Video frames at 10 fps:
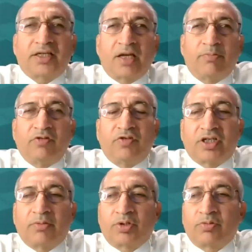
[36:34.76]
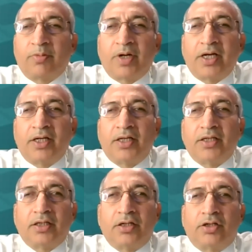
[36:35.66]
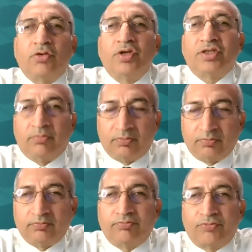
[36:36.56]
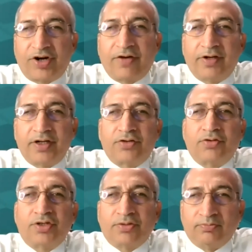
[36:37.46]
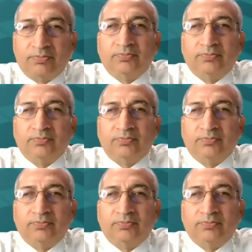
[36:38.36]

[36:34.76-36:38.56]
example which comes to my mind is tourism, travel and tourism.